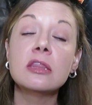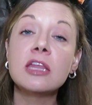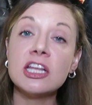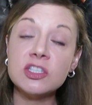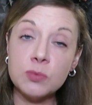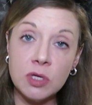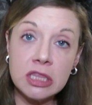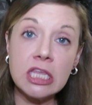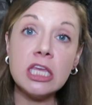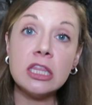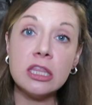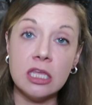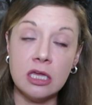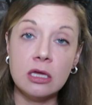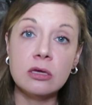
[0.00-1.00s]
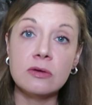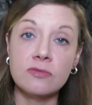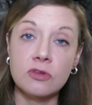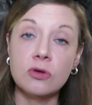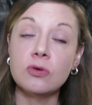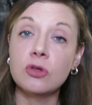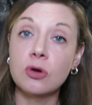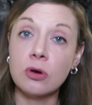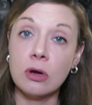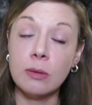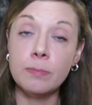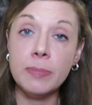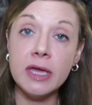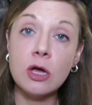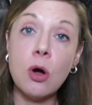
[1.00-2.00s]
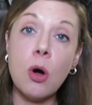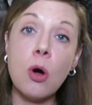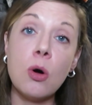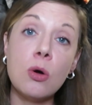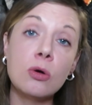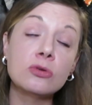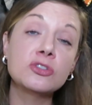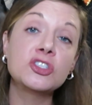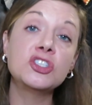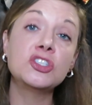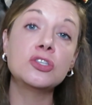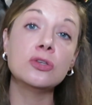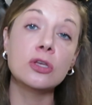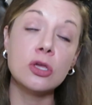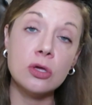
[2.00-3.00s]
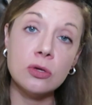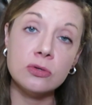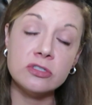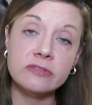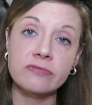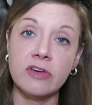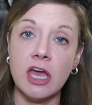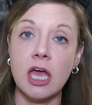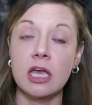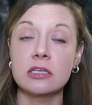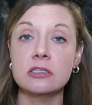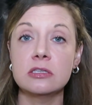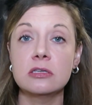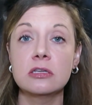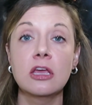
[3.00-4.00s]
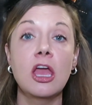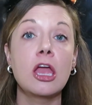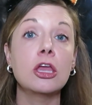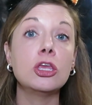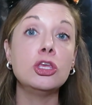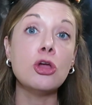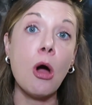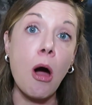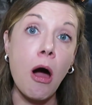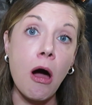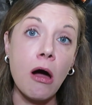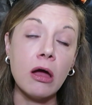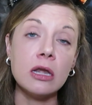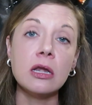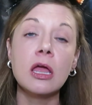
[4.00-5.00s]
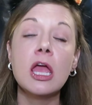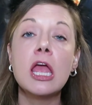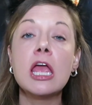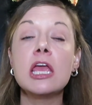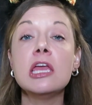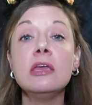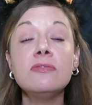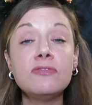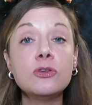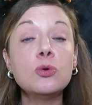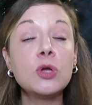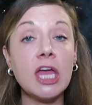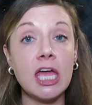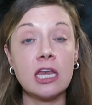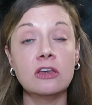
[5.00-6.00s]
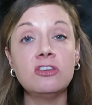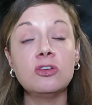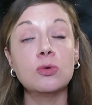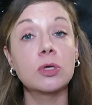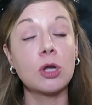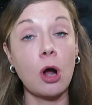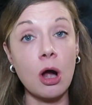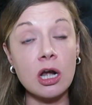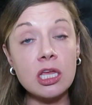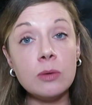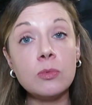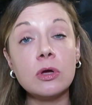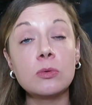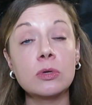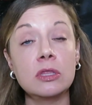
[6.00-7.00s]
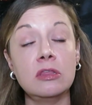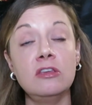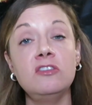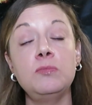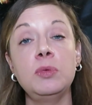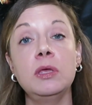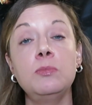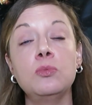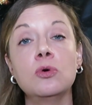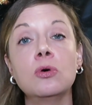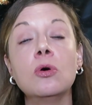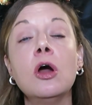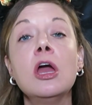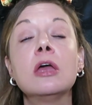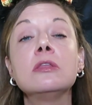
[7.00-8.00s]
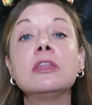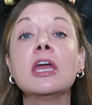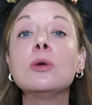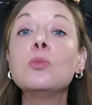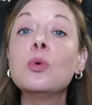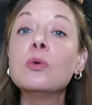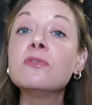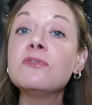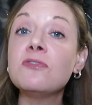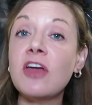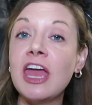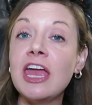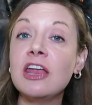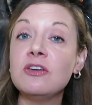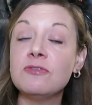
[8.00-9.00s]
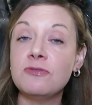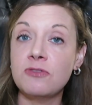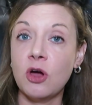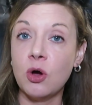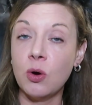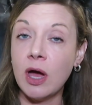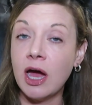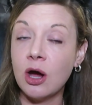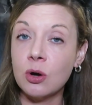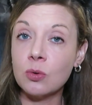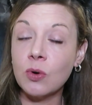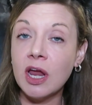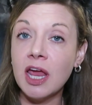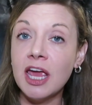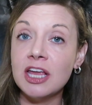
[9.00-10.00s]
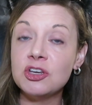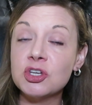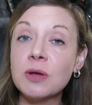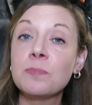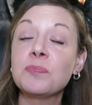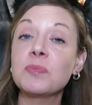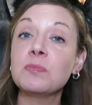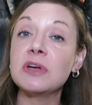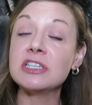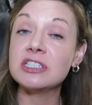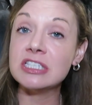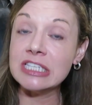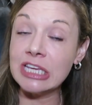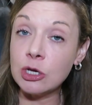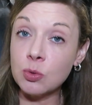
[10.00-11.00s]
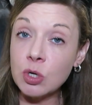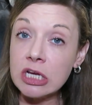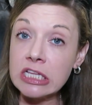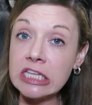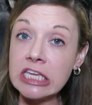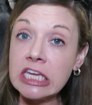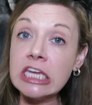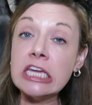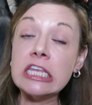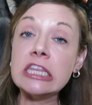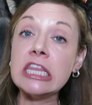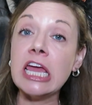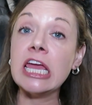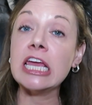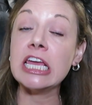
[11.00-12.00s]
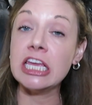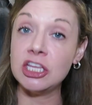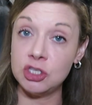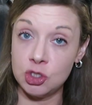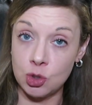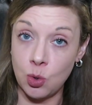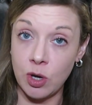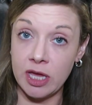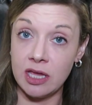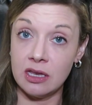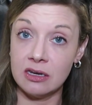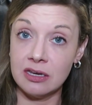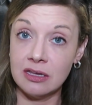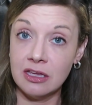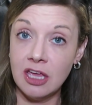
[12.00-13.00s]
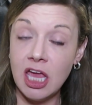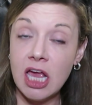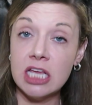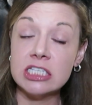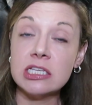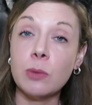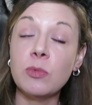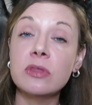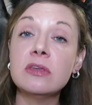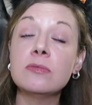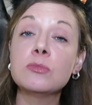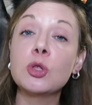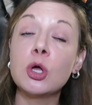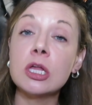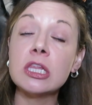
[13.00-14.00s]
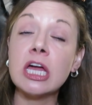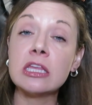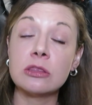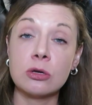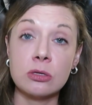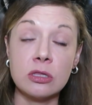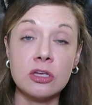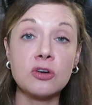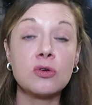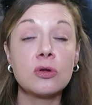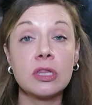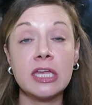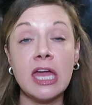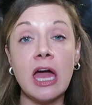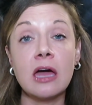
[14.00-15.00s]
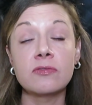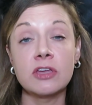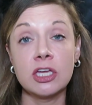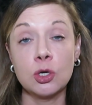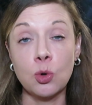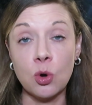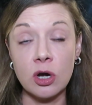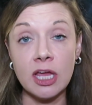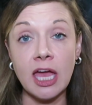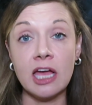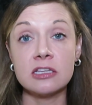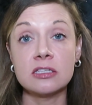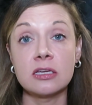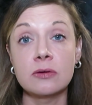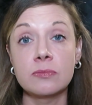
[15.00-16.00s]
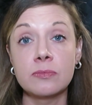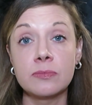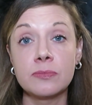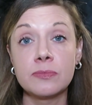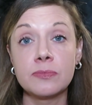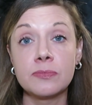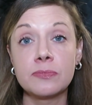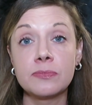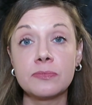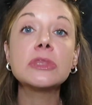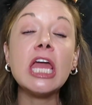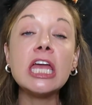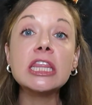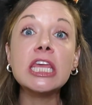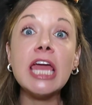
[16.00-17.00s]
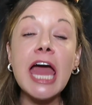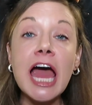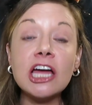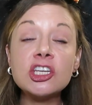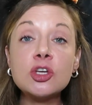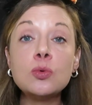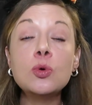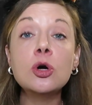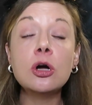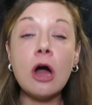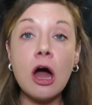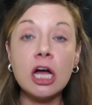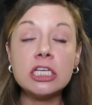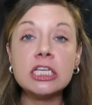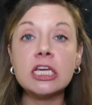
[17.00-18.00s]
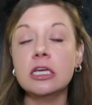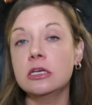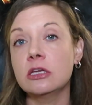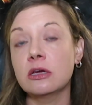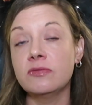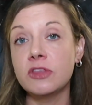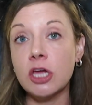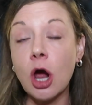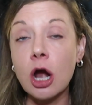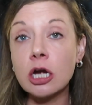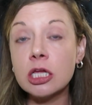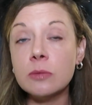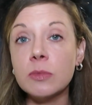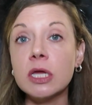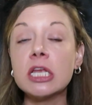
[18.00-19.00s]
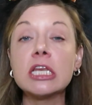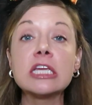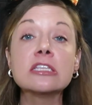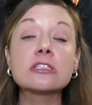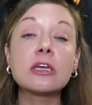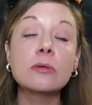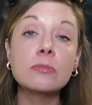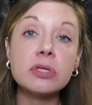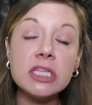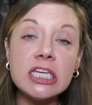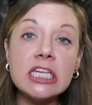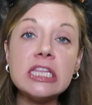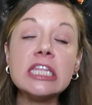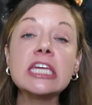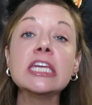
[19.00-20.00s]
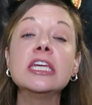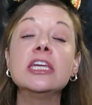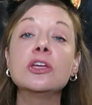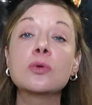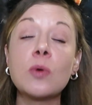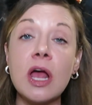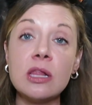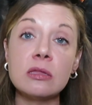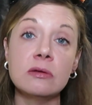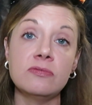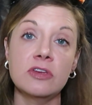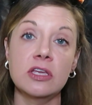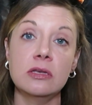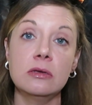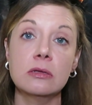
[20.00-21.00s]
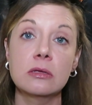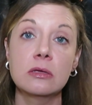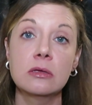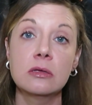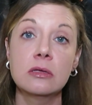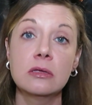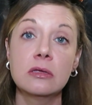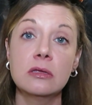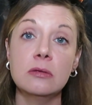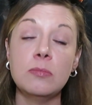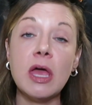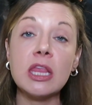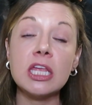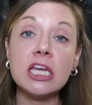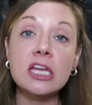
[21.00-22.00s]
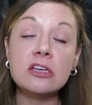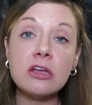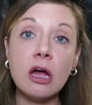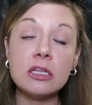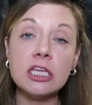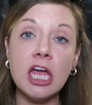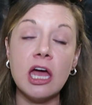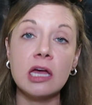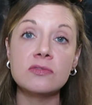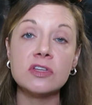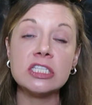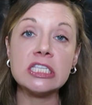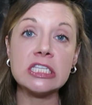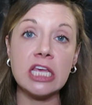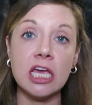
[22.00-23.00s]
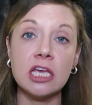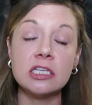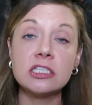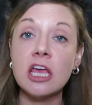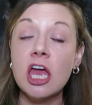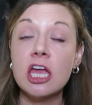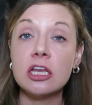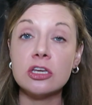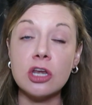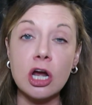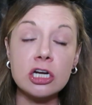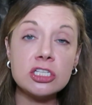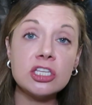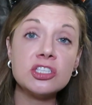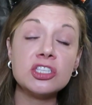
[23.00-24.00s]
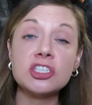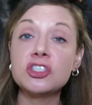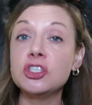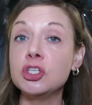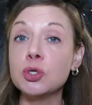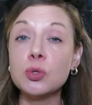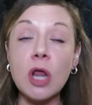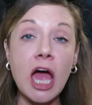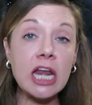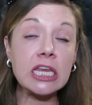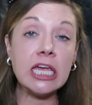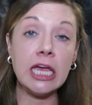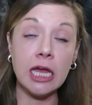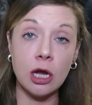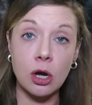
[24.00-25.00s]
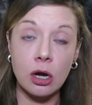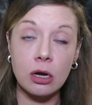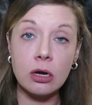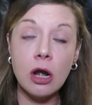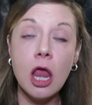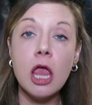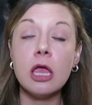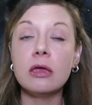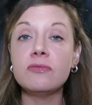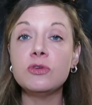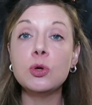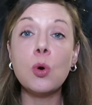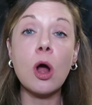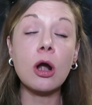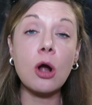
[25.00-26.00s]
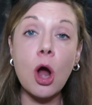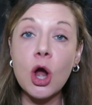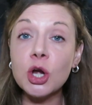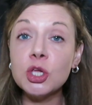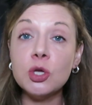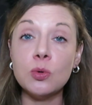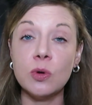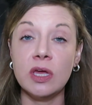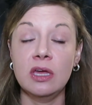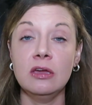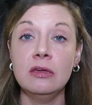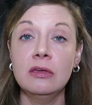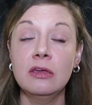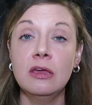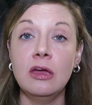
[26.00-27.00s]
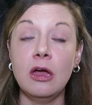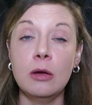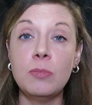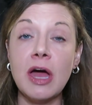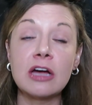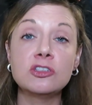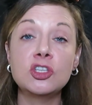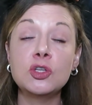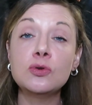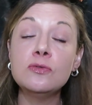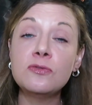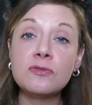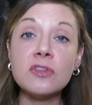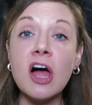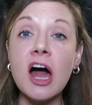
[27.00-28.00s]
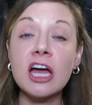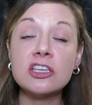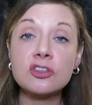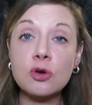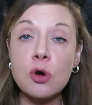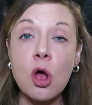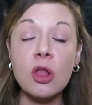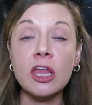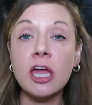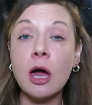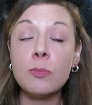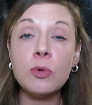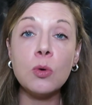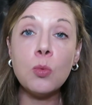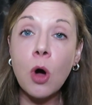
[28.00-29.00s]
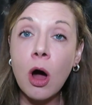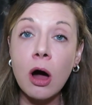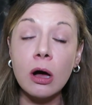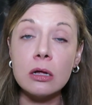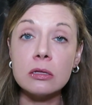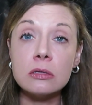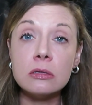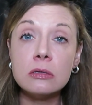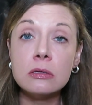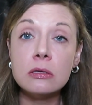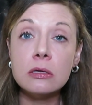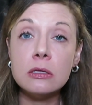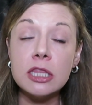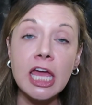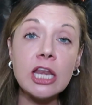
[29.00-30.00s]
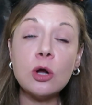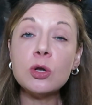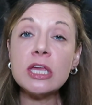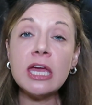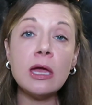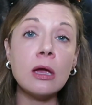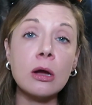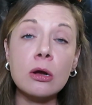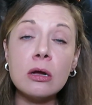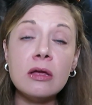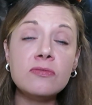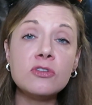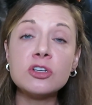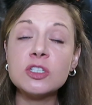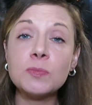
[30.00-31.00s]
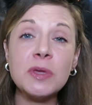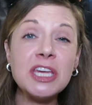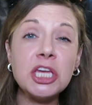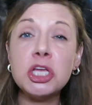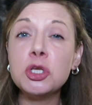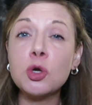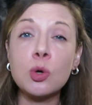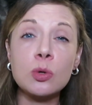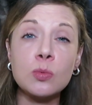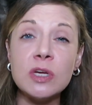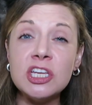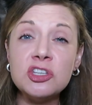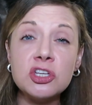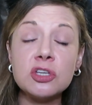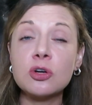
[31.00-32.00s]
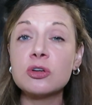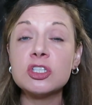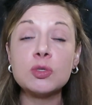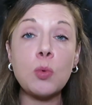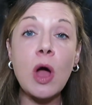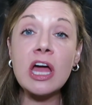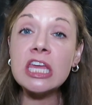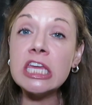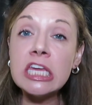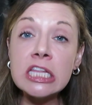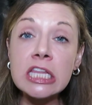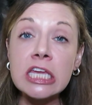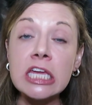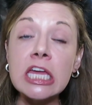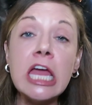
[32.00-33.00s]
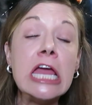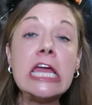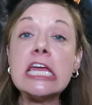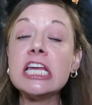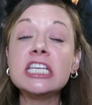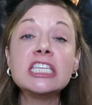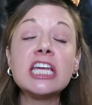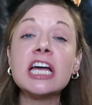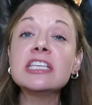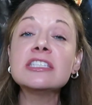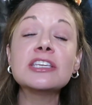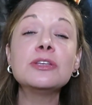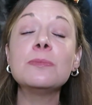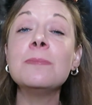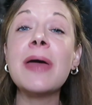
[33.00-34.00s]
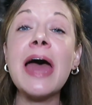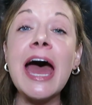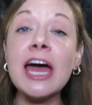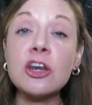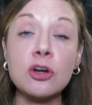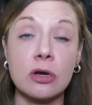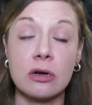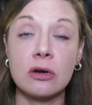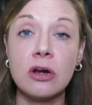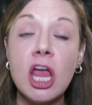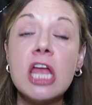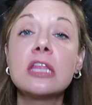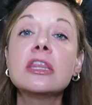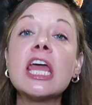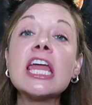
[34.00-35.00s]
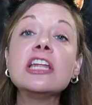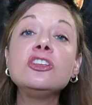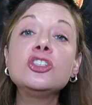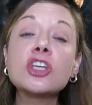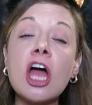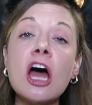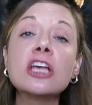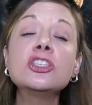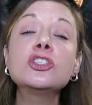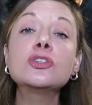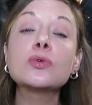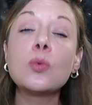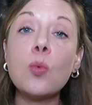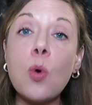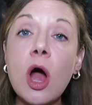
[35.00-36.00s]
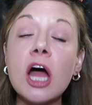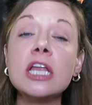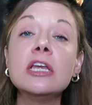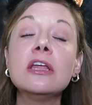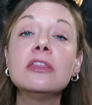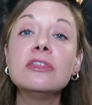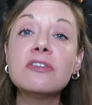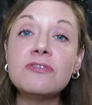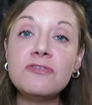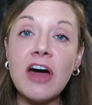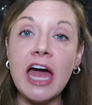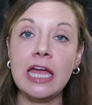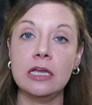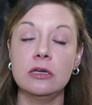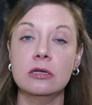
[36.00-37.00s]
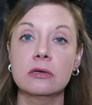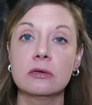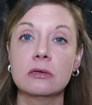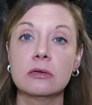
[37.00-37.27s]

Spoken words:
That's what they think of you. You're a big old snooze fest. Yawn. If you get into an argument with these people, they will feign faux outrage, but secretly they enjoy it. Some of them look like they're literally having an orgasm. And the actual content of the argument is completely irrelevant. Melanie Tanya Evans says, narcissists do not care if you are arguing about two flies crawling up a wall. They don't care if you're speaking Norwegian or Swahili. It doesn't matter. They just want the fight.